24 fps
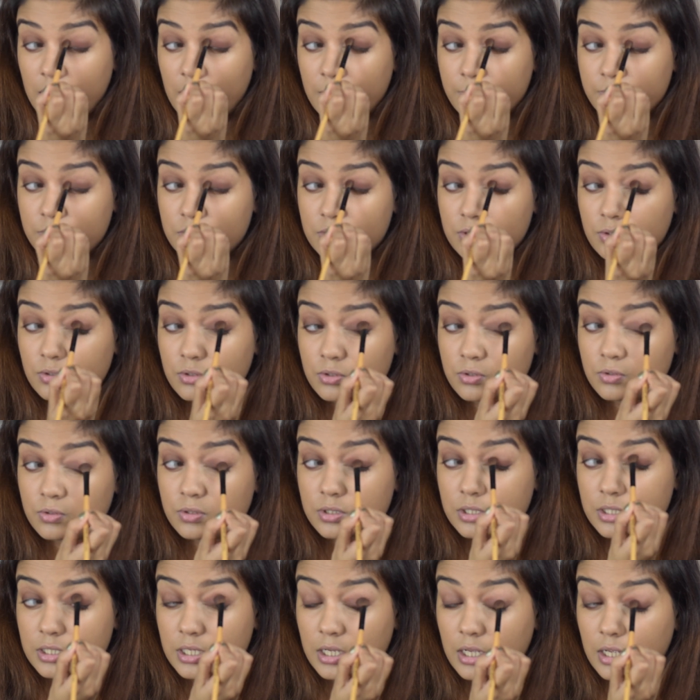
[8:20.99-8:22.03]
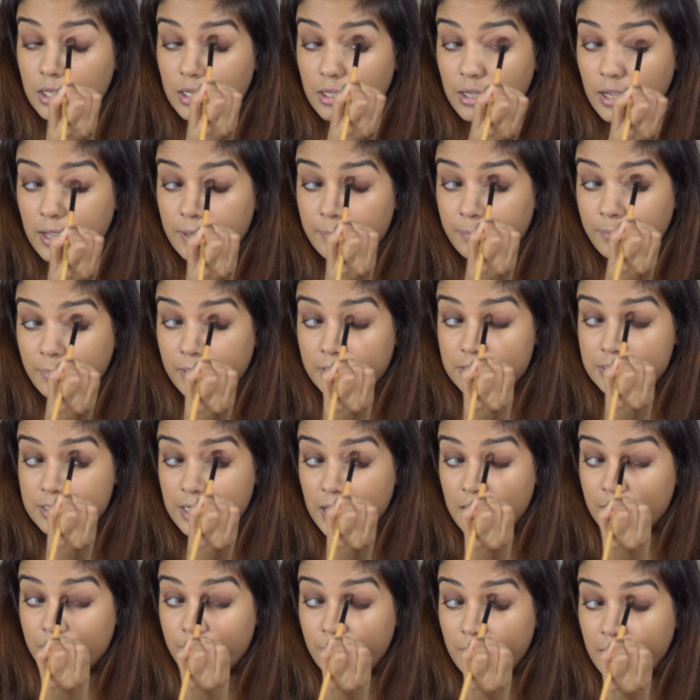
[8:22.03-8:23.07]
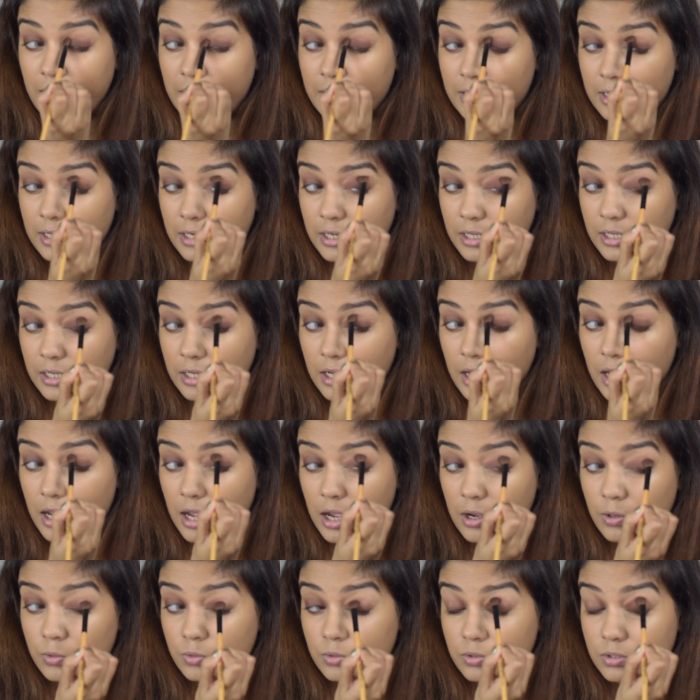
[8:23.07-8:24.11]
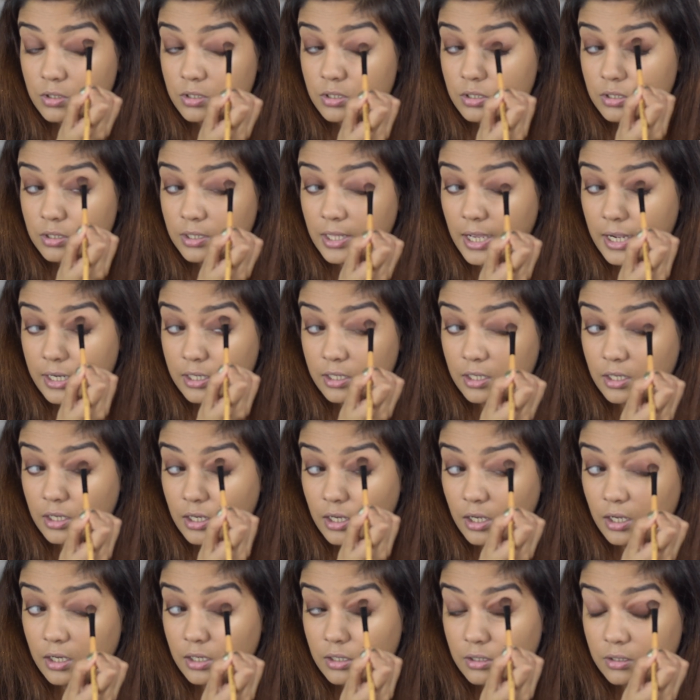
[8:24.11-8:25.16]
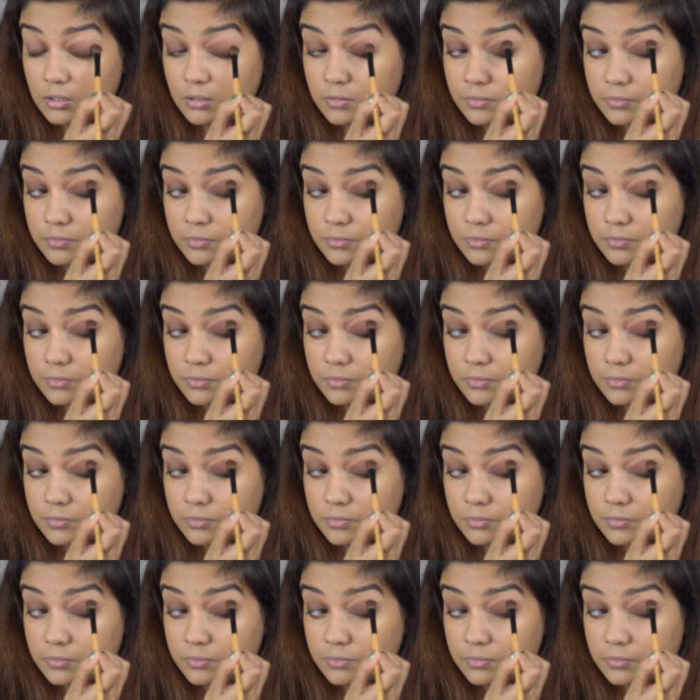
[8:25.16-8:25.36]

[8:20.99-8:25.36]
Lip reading: I'm just going to take and start blending out that color.